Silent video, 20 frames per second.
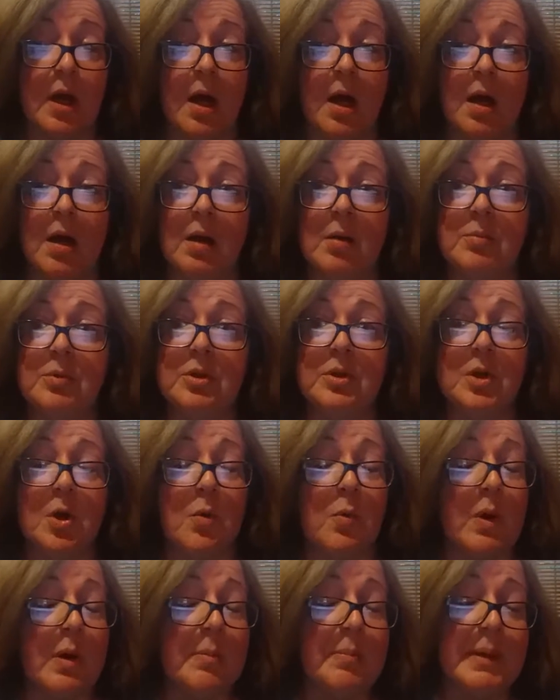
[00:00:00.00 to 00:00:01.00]
You
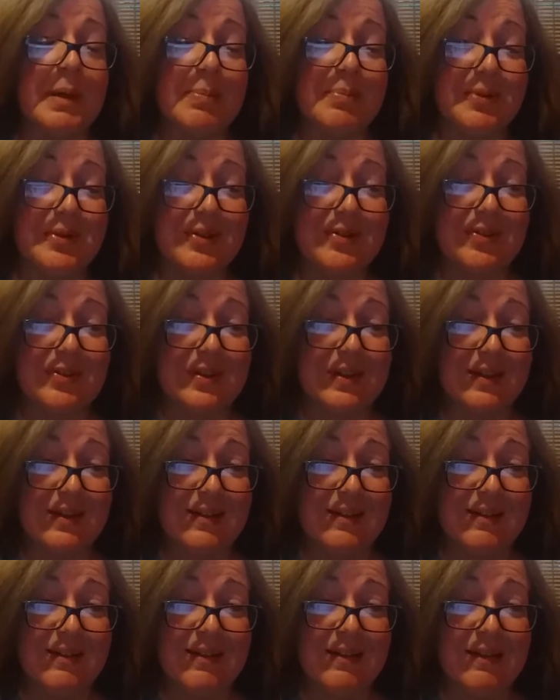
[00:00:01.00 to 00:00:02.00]
don't want people to
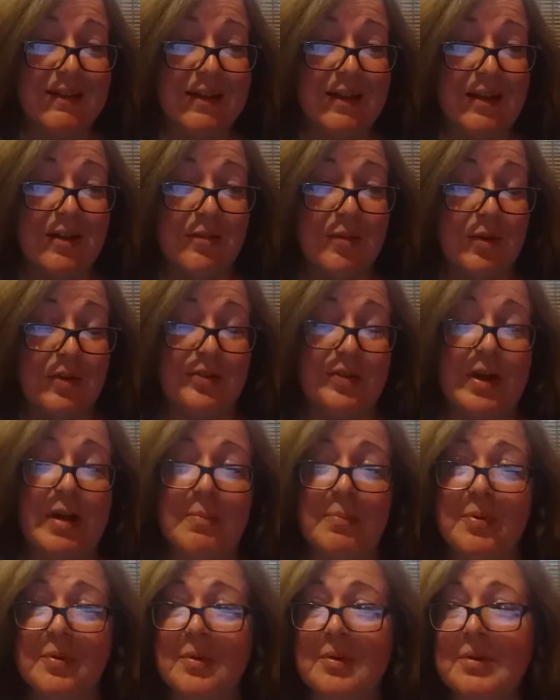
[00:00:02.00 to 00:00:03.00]
see, for
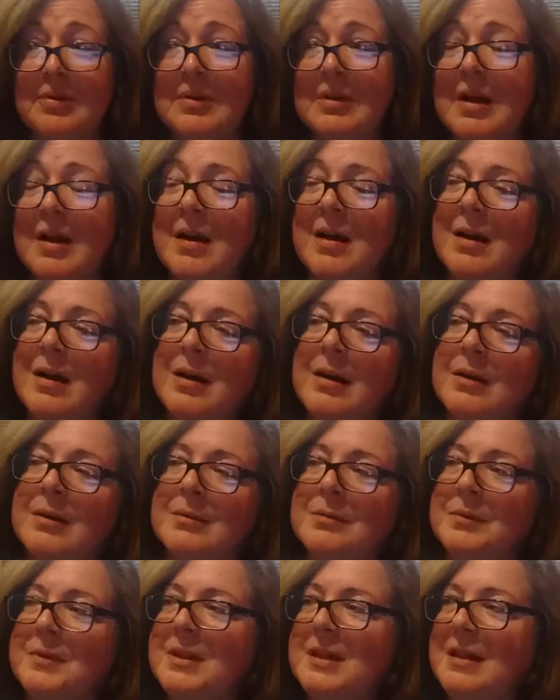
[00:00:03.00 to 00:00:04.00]
example,
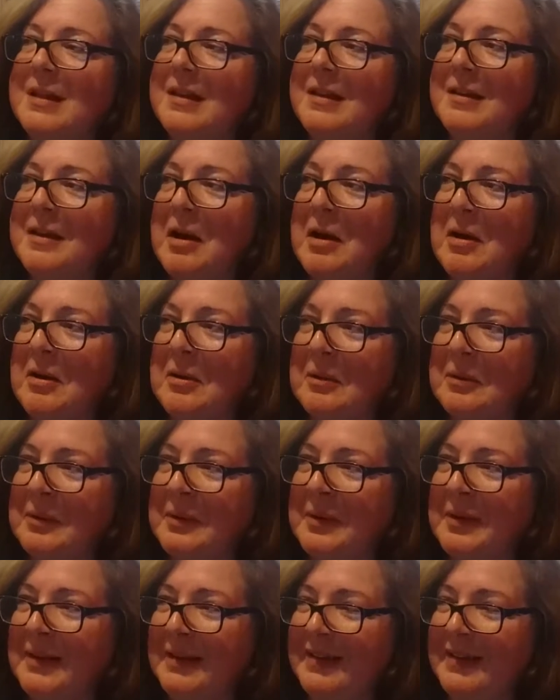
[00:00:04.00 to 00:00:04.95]
the